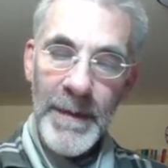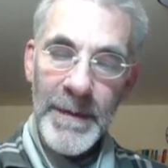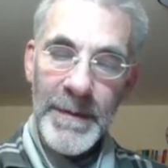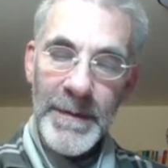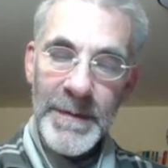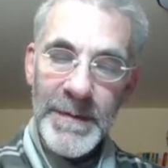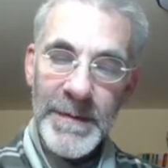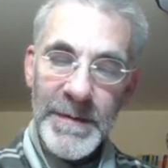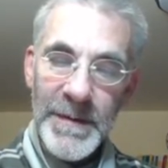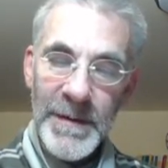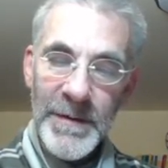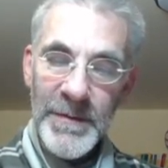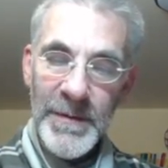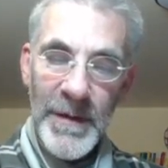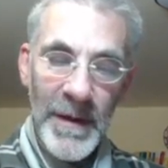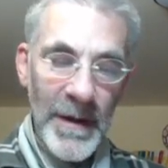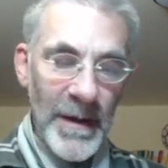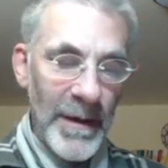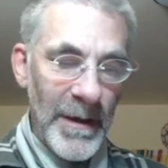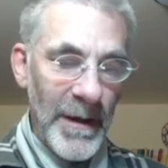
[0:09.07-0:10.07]
So
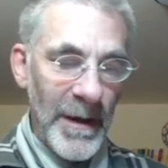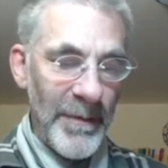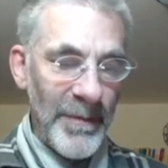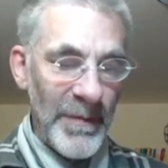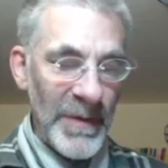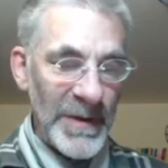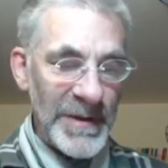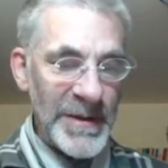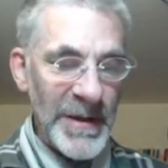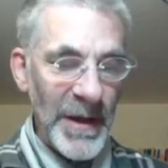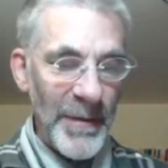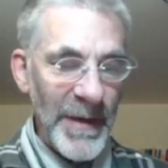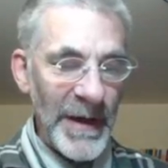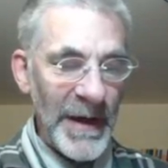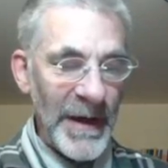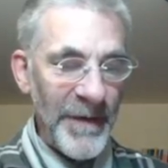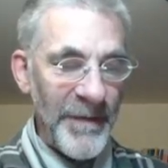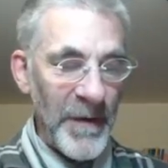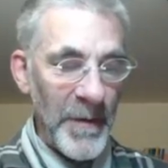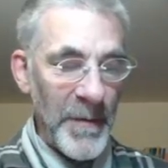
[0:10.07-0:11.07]
we'll start by
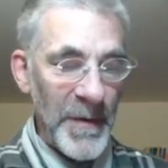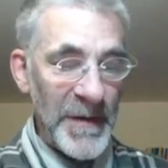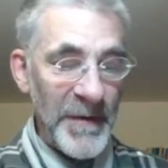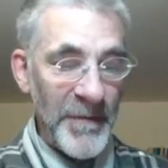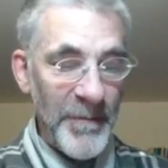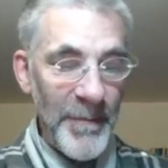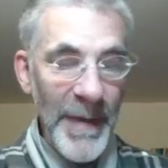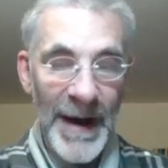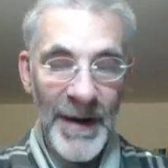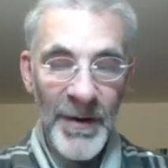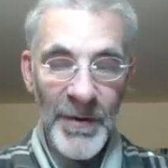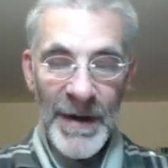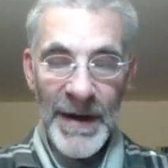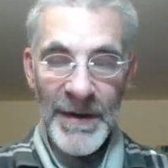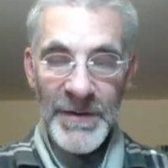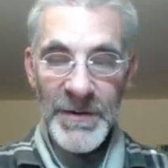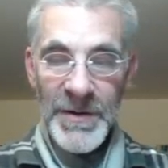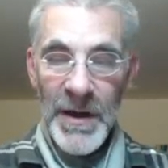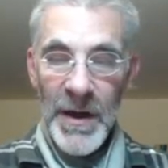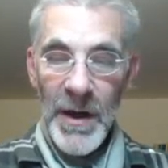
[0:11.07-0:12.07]
giving you a bit of
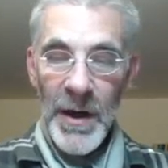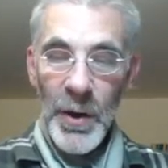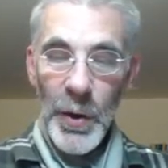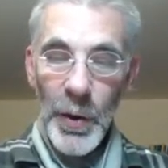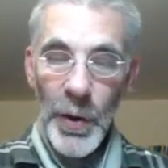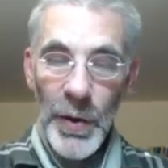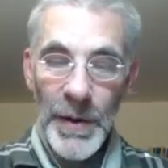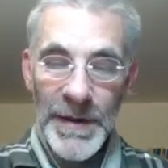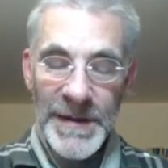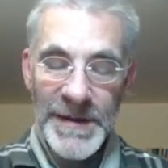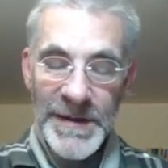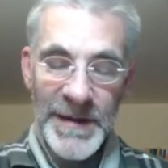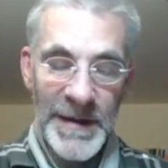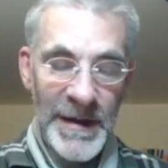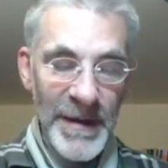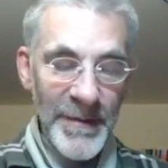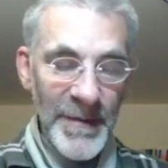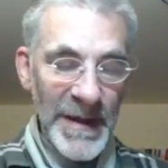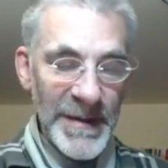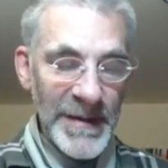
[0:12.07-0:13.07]
background. Euler's
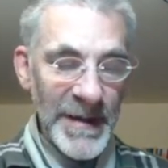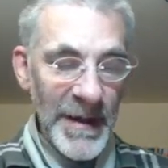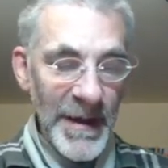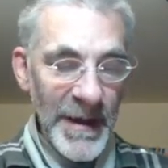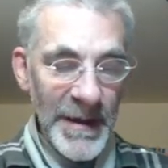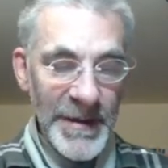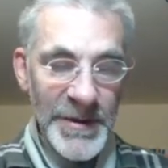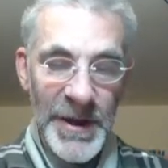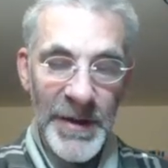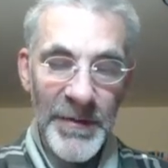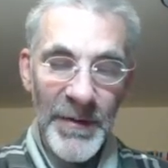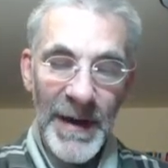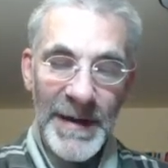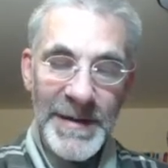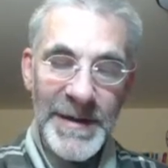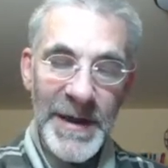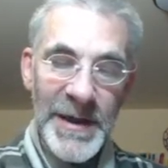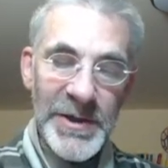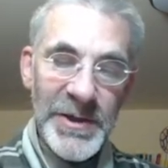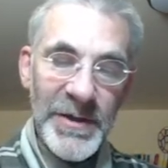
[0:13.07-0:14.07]
theorem is a
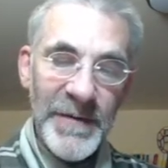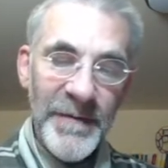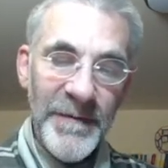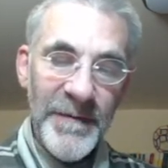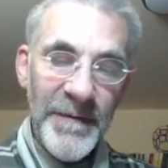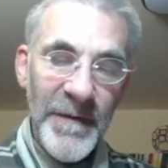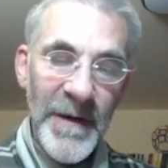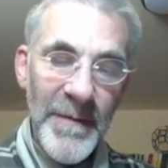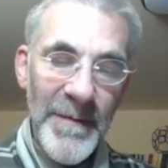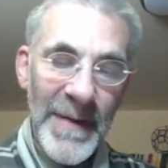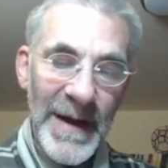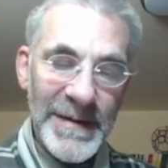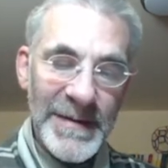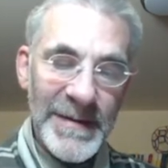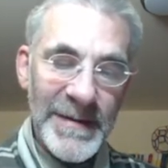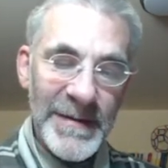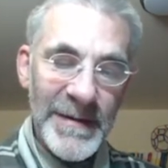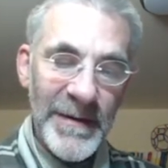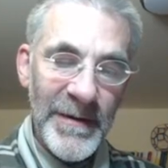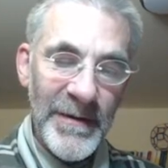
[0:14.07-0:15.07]
generalization of
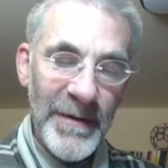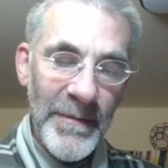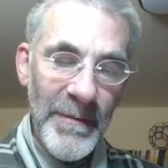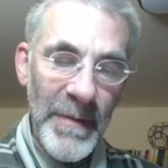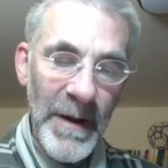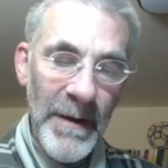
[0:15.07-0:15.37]
Fermat's theorem.